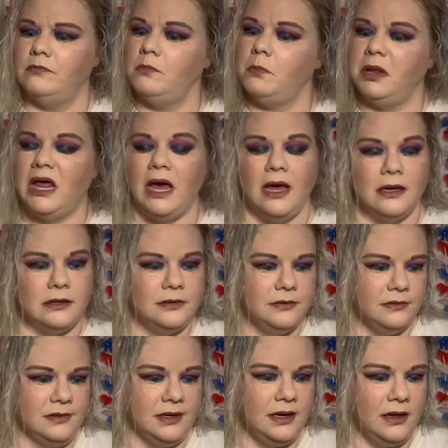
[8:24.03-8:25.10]
blah,
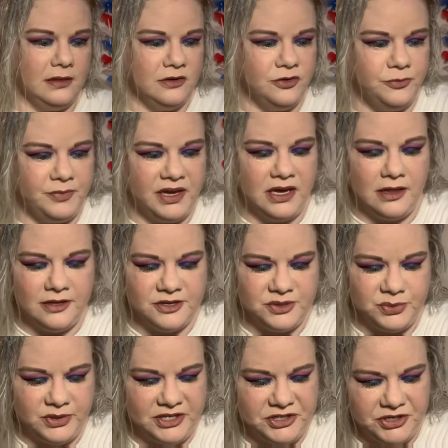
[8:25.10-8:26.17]
the color of my color
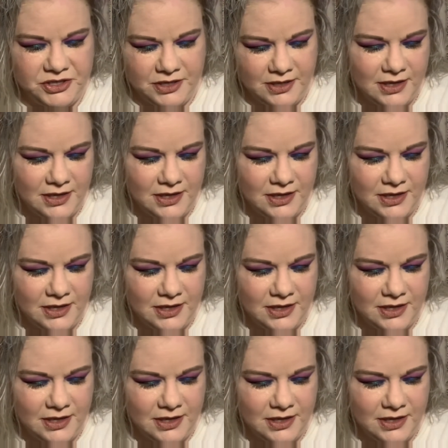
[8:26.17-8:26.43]
switch.